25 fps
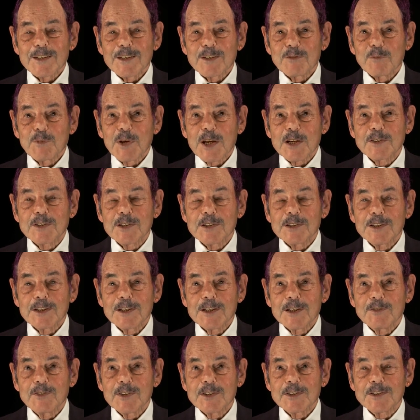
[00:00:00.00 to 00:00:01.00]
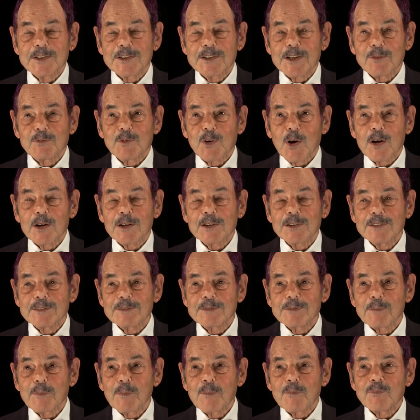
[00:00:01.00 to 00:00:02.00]
mentally even somewhat,
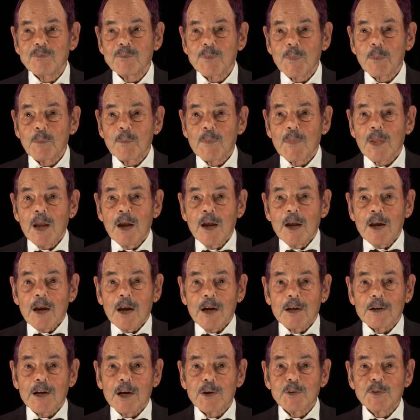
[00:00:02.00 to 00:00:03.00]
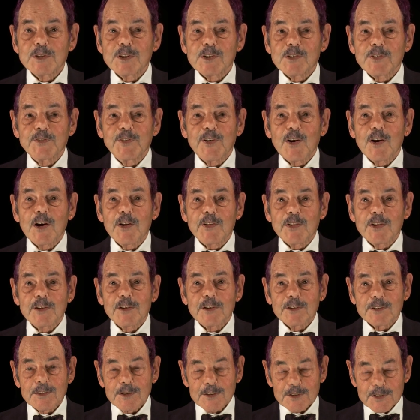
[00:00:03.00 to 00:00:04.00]
and I was a
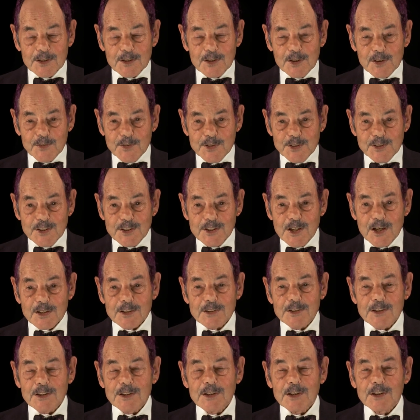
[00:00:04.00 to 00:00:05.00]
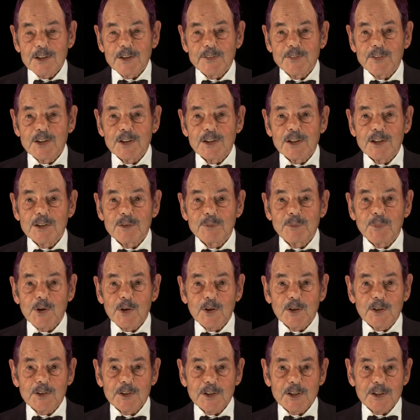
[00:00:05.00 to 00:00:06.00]
father of a son living in
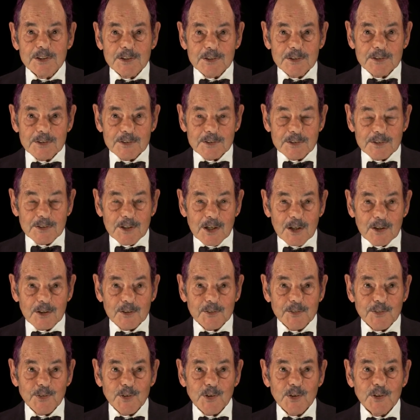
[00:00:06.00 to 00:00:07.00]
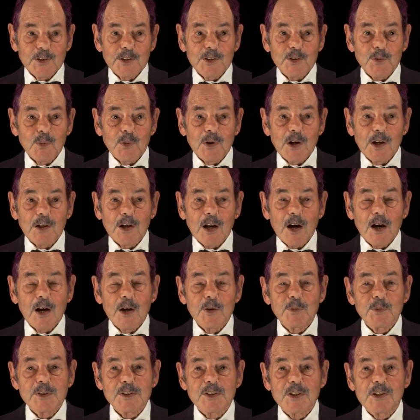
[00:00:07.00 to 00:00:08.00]
Berkeley, California while I
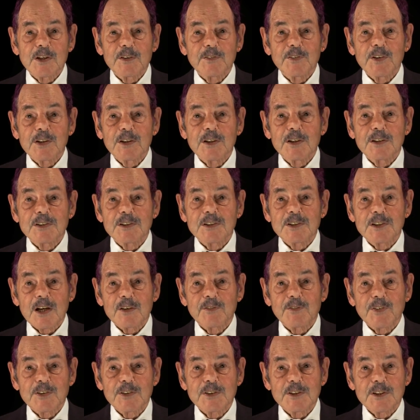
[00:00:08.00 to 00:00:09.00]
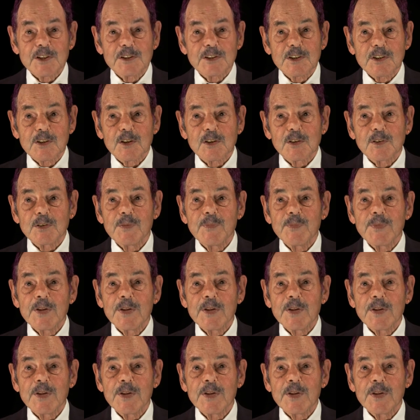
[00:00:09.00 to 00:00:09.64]
was living in San Francisco.